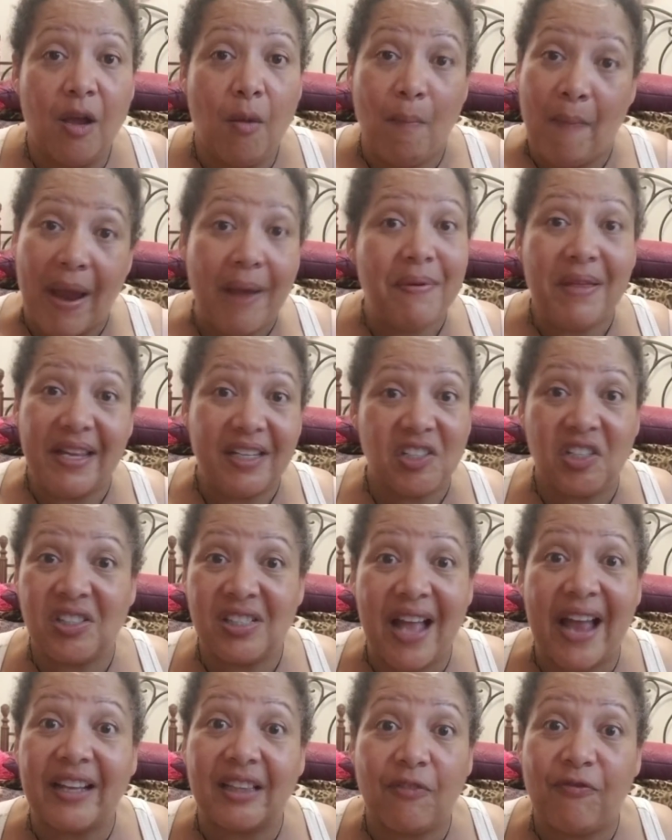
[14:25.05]
Maybe they just
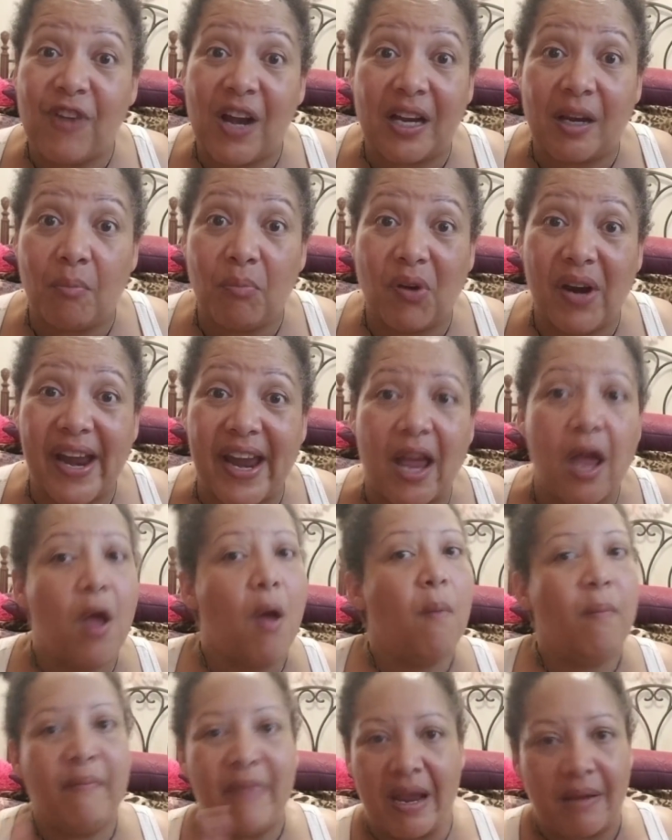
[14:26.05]
like the fucking brand.
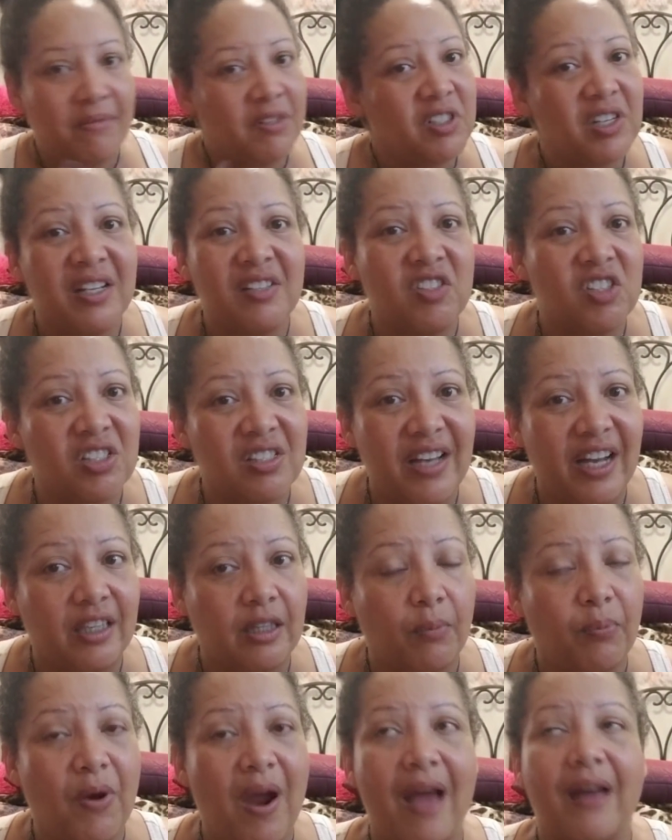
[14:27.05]
Maybe they just like
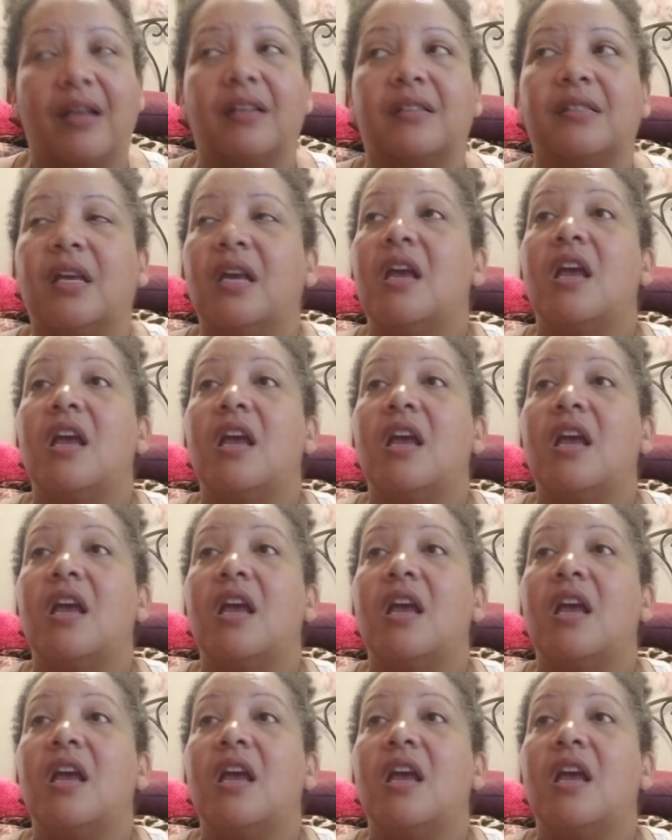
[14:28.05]
the products.